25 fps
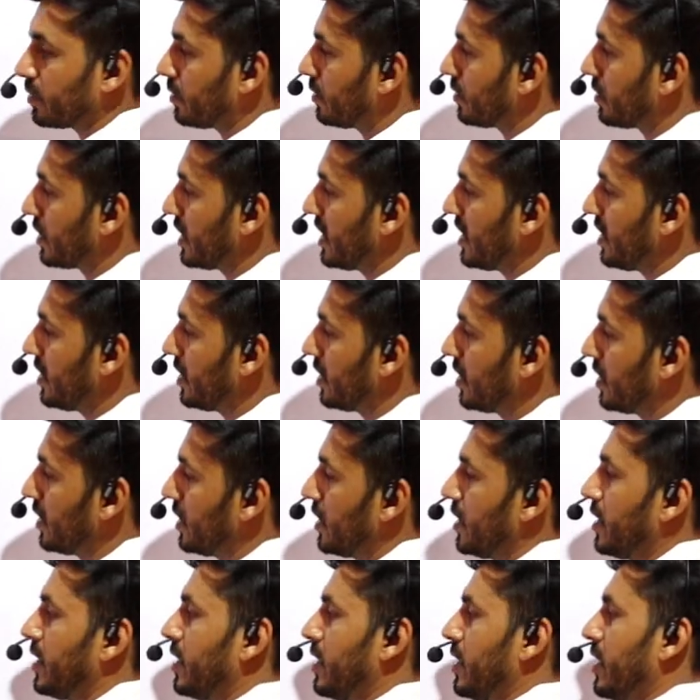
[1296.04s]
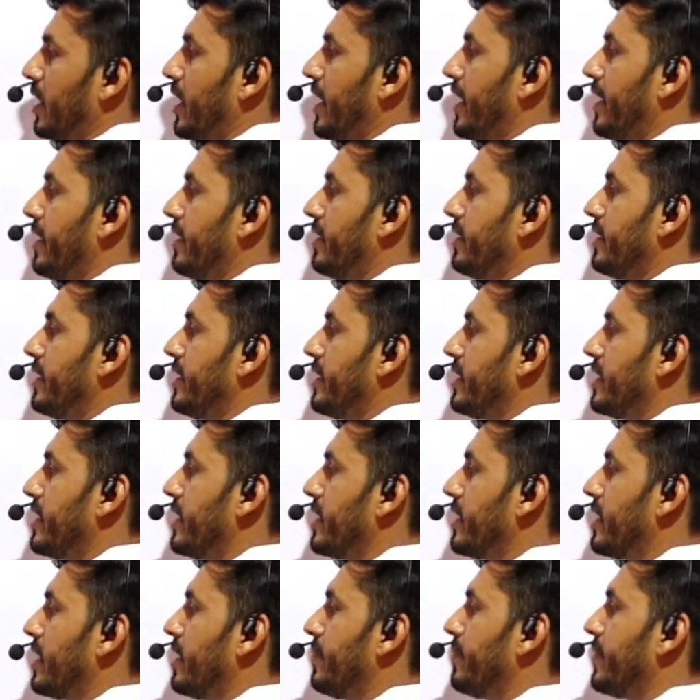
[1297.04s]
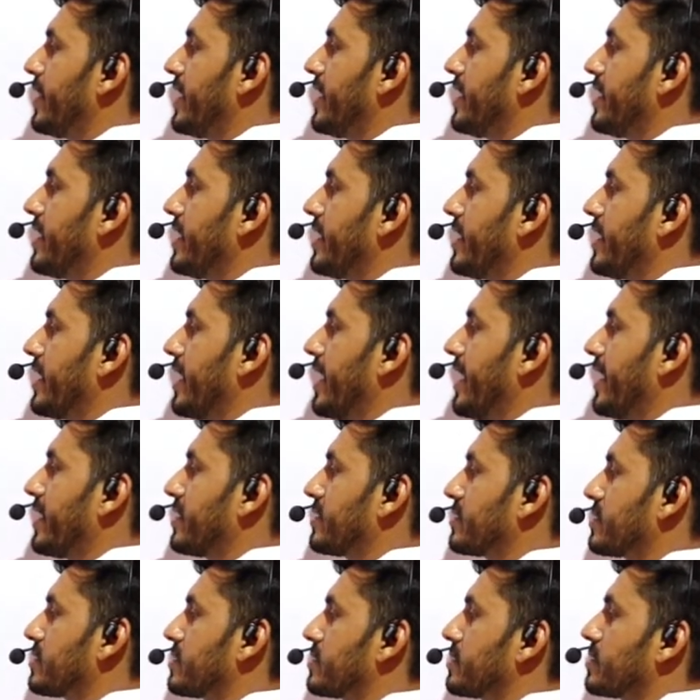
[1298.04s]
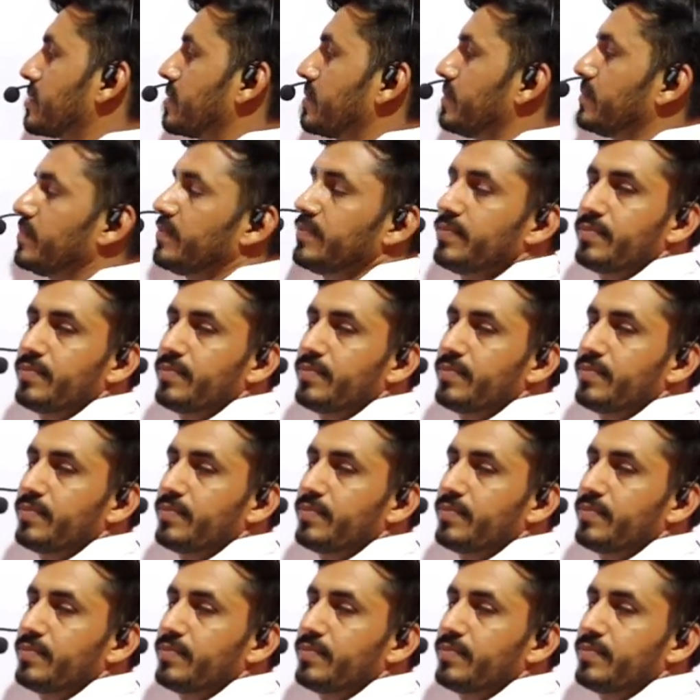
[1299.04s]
okay, and here I am writing x.